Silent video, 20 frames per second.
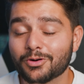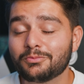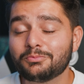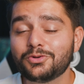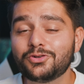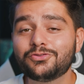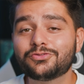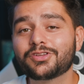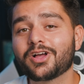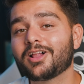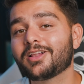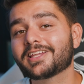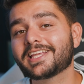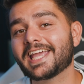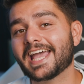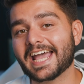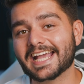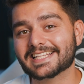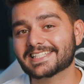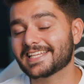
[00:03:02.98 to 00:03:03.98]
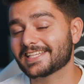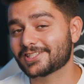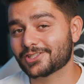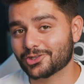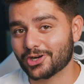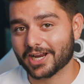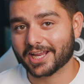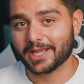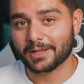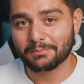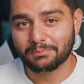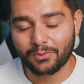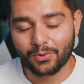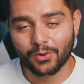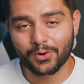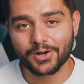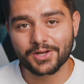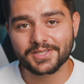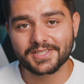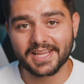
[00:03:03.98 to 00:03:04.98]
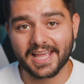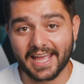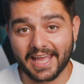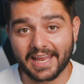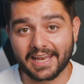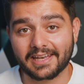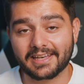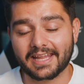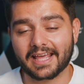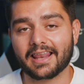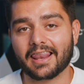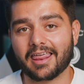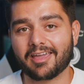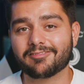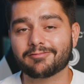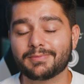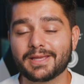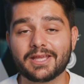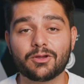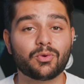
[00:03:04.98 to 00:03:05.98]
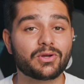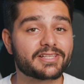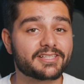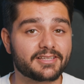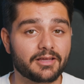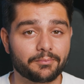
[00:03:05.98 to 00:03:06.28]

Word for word: removed all the excess tracking points and that left me with